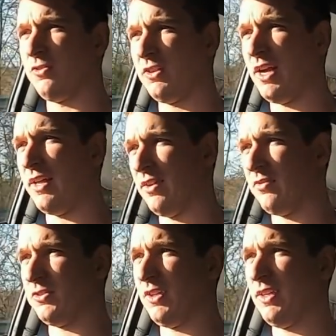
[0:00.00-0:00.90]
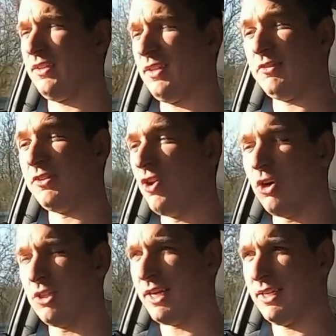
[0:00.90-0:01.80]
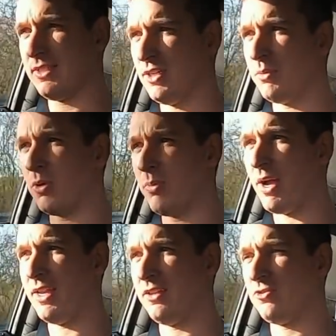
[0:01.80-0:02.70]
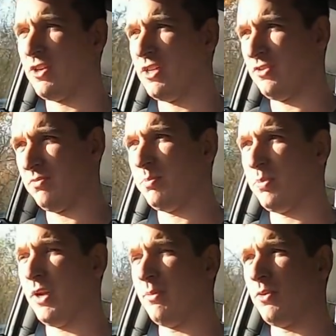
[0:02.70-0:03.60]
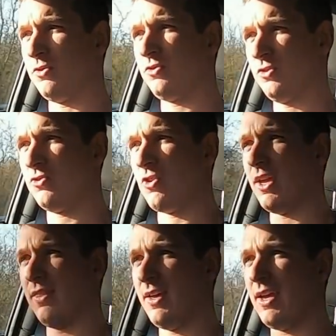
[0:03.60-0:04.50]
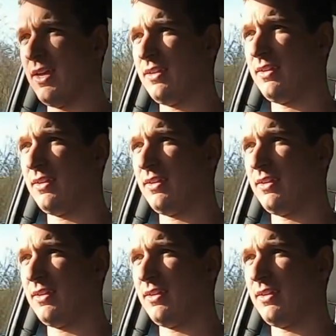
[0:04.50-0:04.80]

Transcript: Like, obviously it's not a laggy turbo by any stretch, it's pretty much straight there,